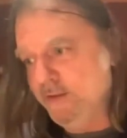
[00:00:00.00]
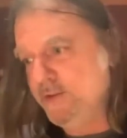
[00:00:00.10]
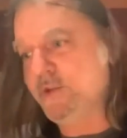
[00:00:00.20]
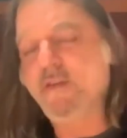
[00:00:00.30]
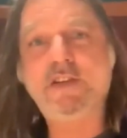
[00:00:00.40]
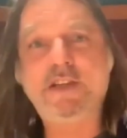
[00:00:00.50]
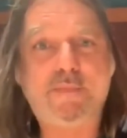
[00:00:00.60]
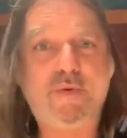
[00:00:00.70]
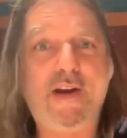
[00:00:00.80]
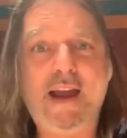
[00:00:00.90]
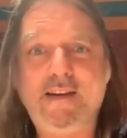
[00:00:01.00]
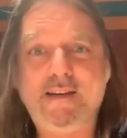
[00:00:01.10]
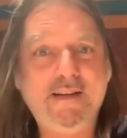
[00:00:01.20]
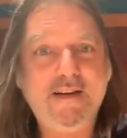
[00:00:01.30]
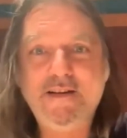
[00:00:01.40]
sort of just prayed,
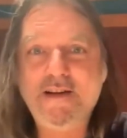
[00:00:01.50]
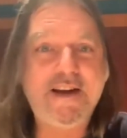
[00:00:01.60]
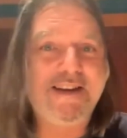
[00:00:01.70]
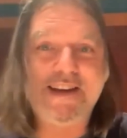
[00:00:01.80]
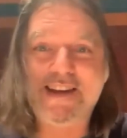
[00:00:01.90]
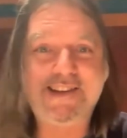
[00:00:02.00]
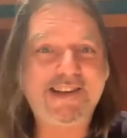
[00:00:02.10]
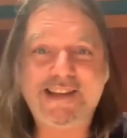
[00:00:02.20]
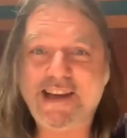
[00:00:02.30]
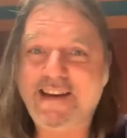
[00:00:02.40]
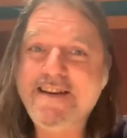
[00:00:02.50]
just said,